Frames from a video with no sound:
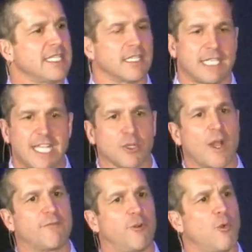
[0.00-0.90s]
then take the
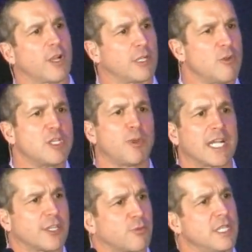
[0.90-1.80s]
right footwork and reach block
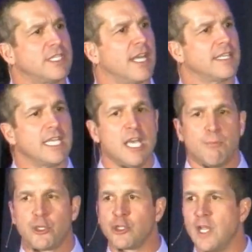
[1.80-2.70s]
the 3 technique,
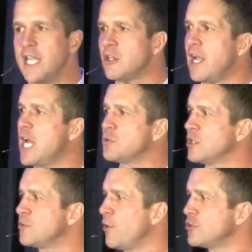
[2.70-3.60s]
put your head in your hands where they're
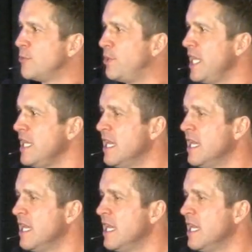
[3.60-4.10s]
supposed to be,